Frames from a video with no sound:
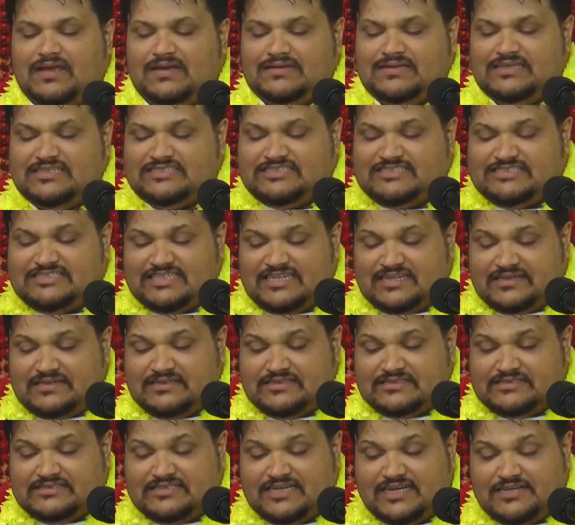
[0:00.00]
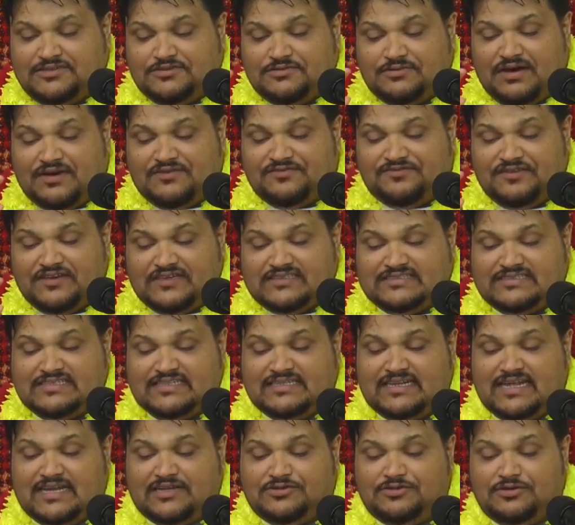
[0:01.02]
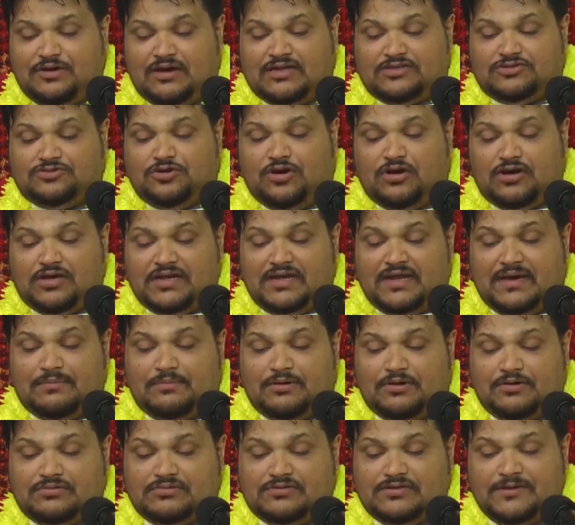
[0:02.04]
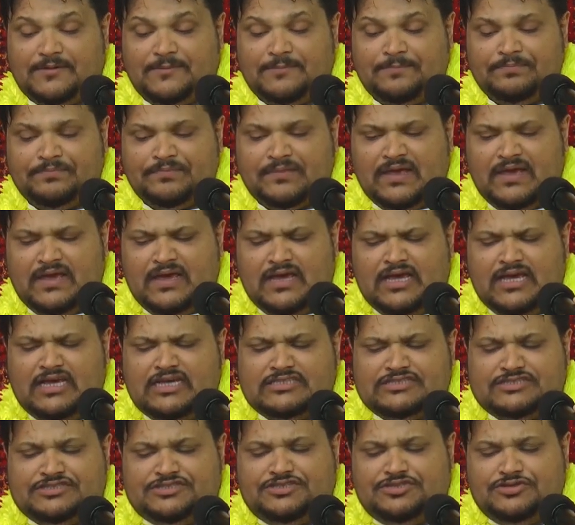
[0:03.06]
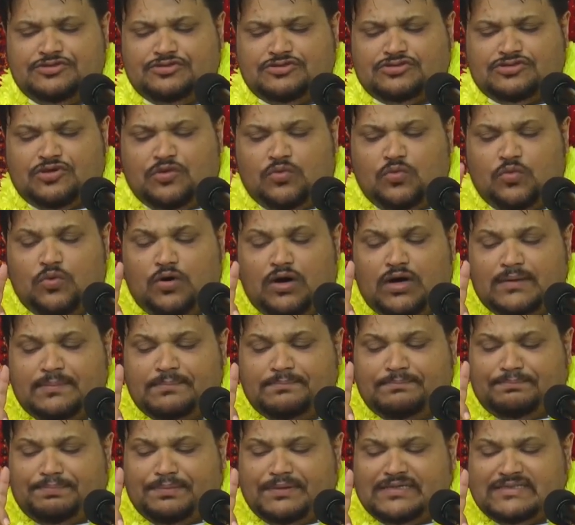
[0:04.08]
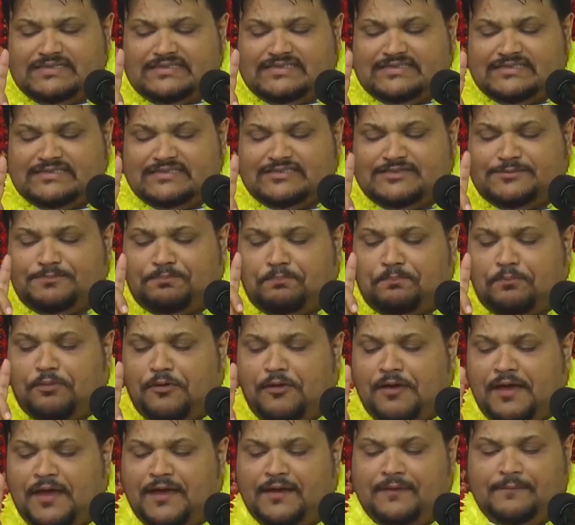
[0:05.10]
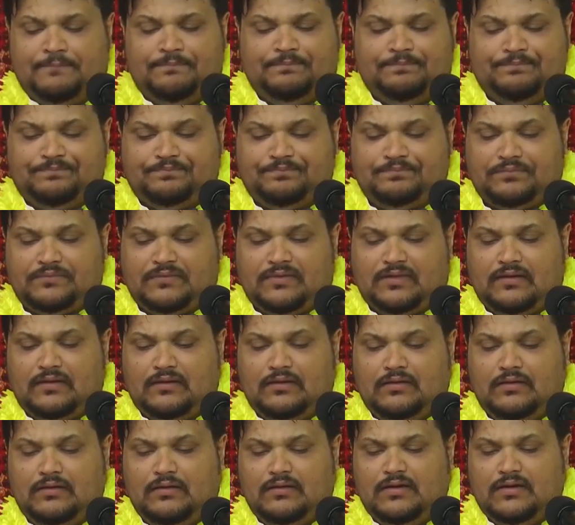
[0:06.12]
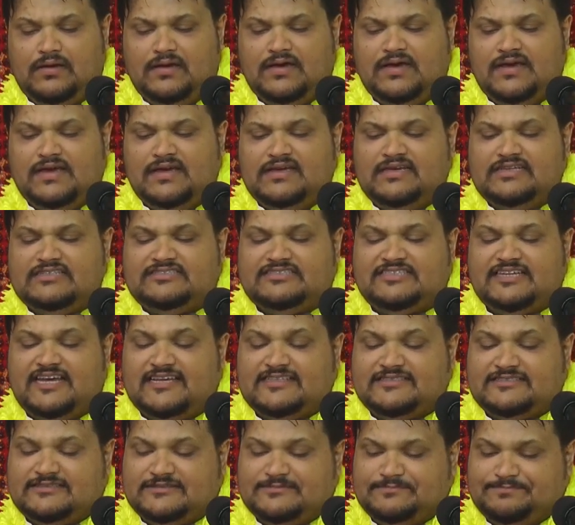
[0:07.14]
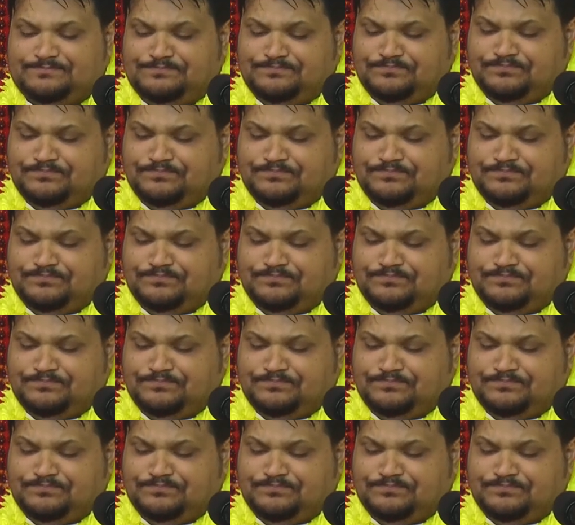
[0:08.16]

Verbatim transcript: this sickness that you are facing, that you are talking about, is due to one person's prayer. He says,